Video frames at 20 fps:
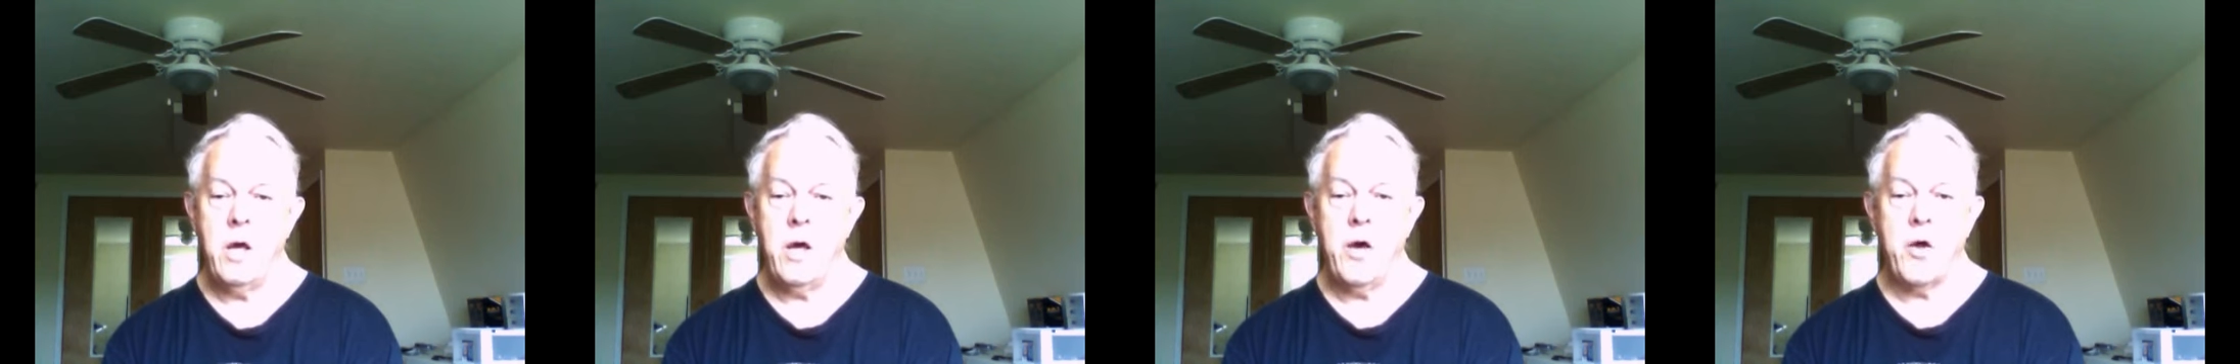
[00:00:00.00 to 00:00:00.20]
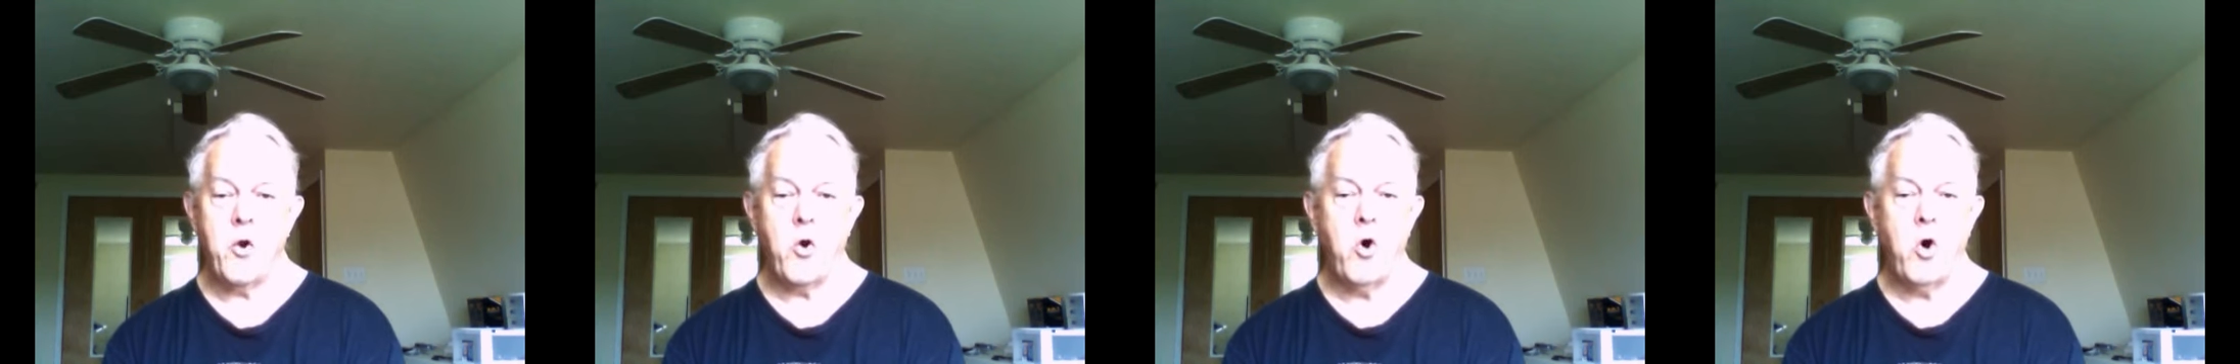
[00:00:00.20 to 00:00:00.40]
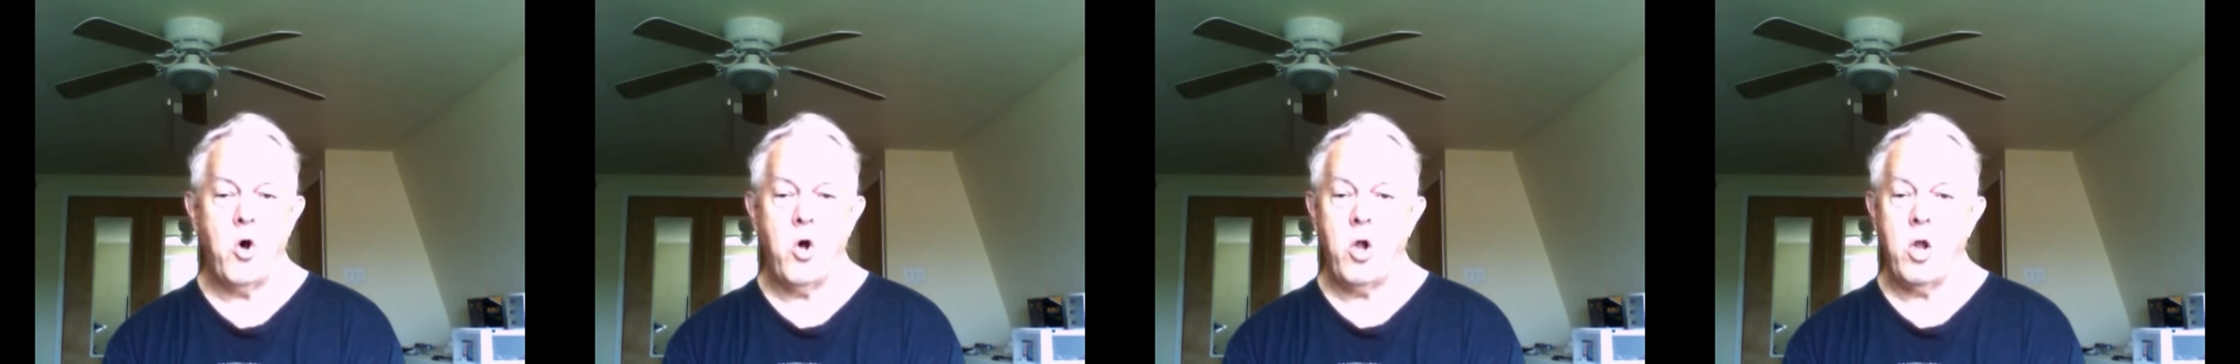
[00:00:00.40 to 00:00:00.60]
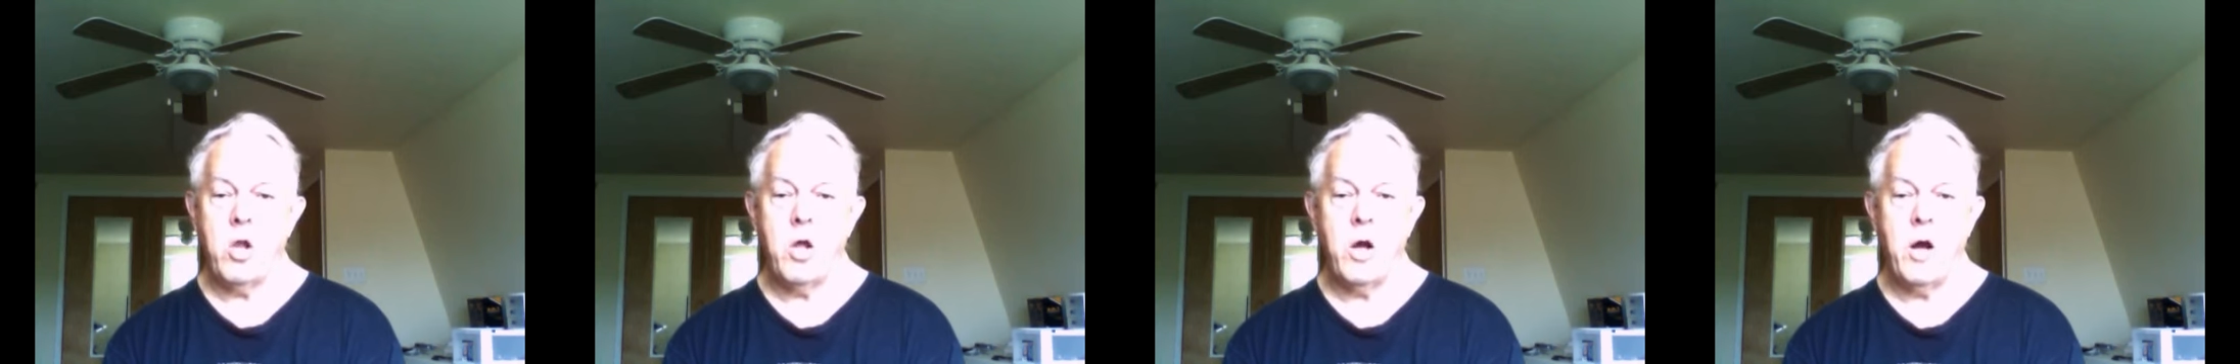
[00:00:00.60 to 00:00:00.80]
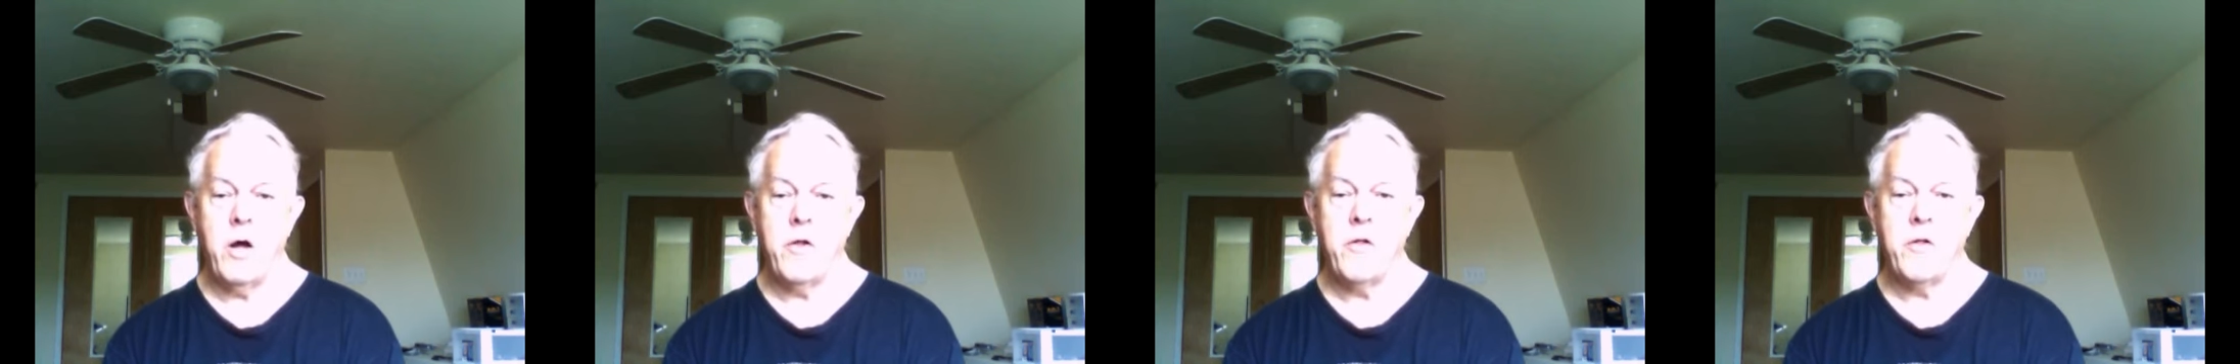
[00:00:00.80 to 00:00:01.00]
at all,
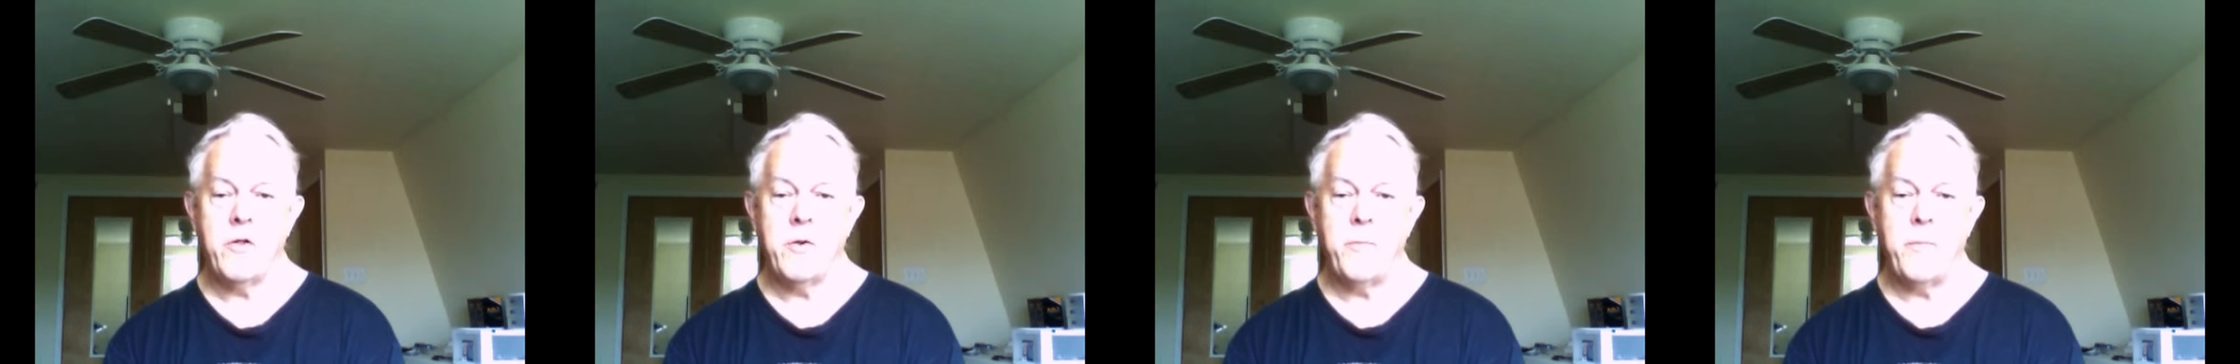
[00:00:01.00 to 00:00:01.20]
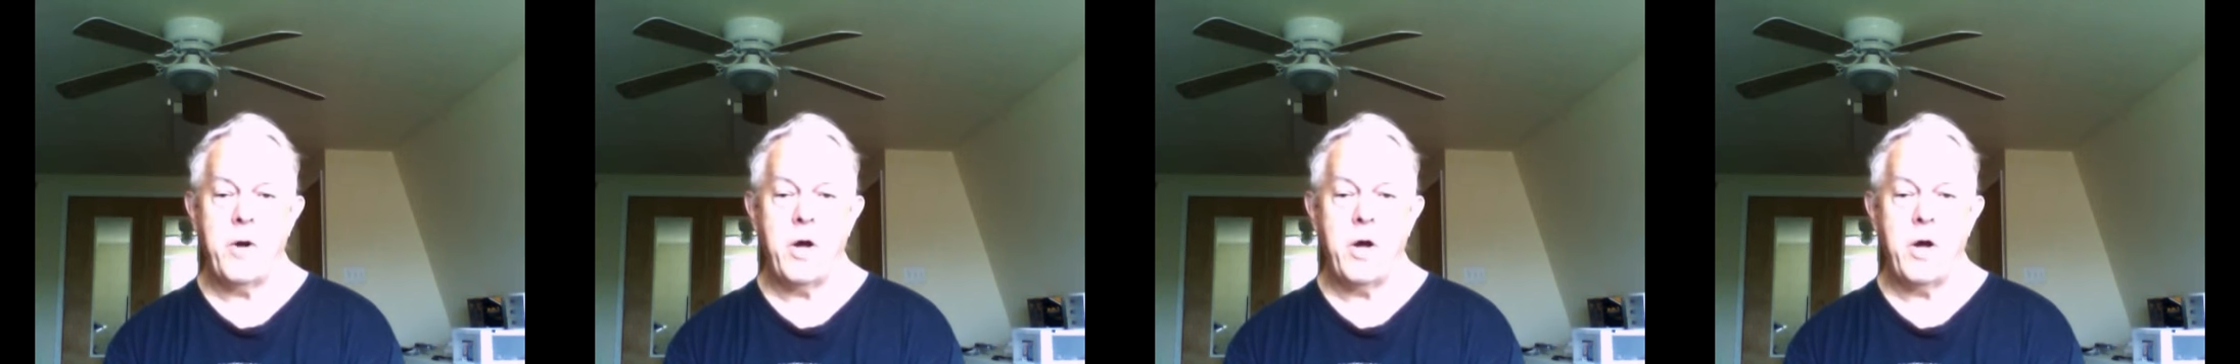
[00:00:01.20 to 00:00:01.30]
other than